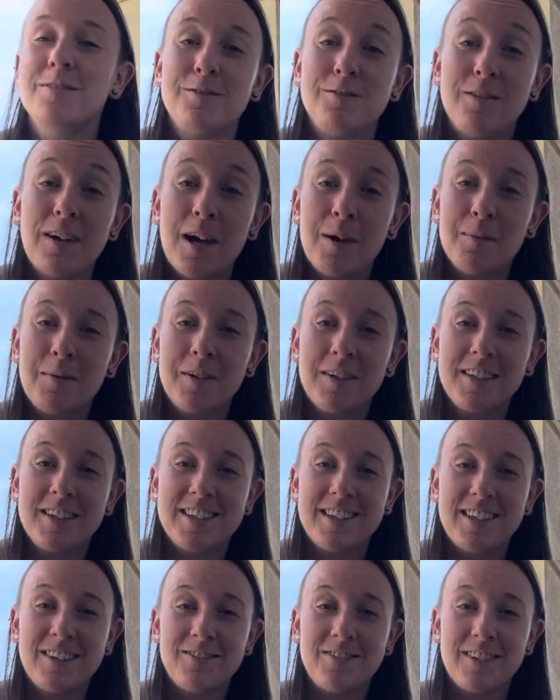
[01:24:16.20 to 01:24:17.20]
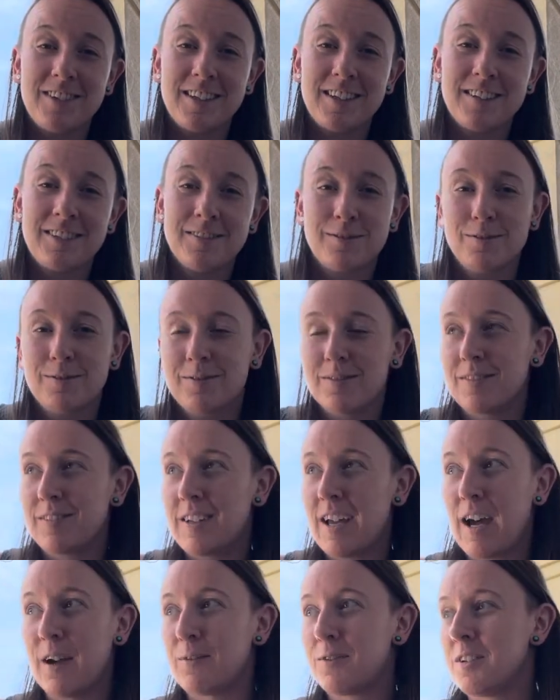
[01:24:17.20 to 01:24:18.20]
fabulous evening,
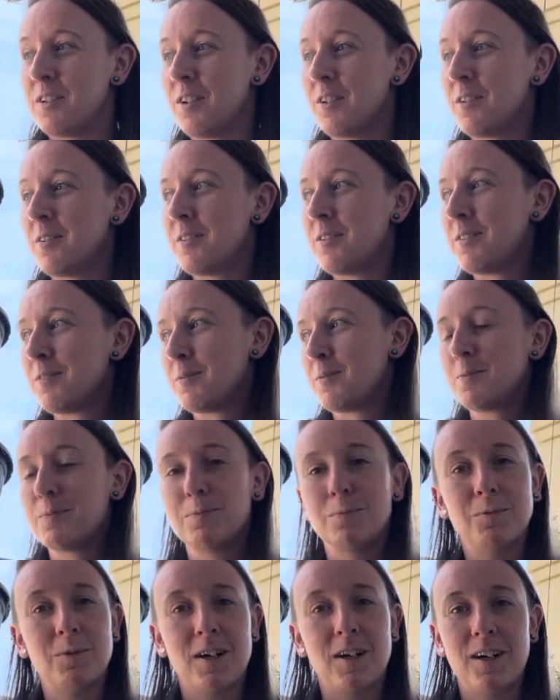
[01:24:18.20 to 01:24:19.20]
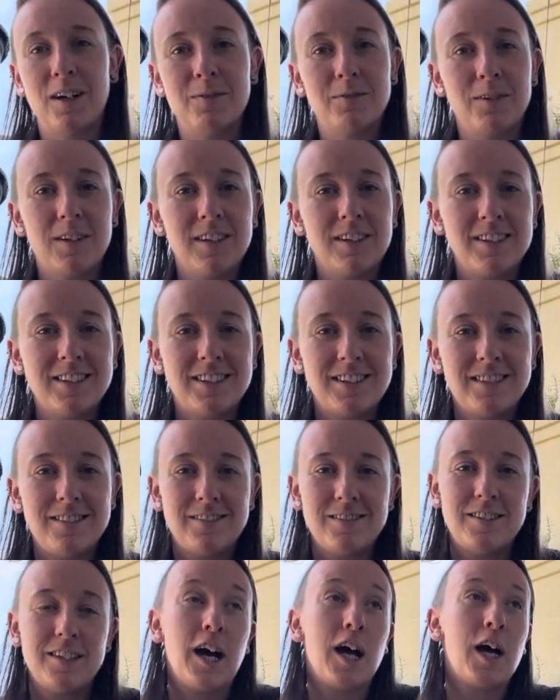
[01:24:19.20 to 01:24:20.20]
afternoon, whatever
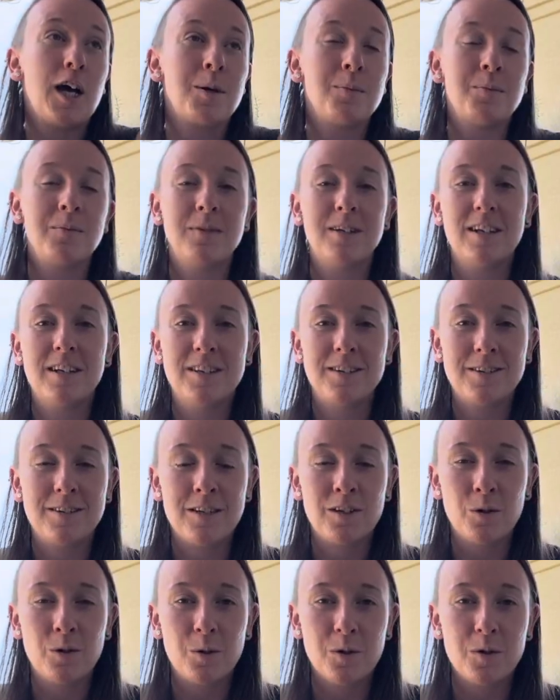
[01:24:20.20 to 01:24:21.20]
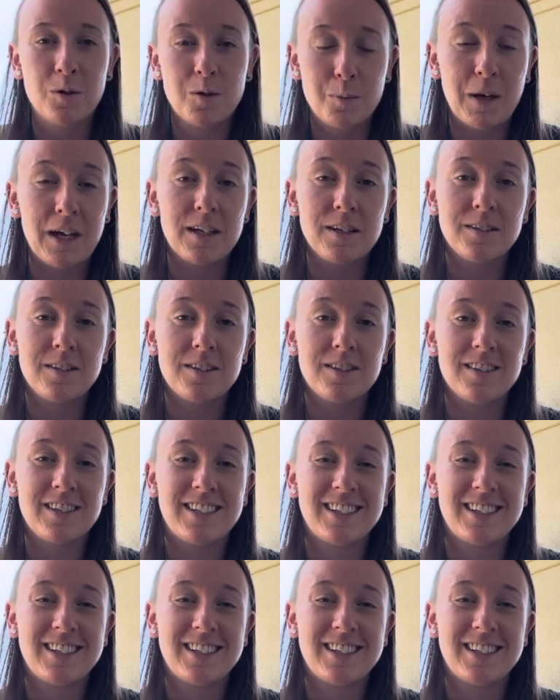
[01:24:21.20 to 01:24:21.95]
time it is in your space.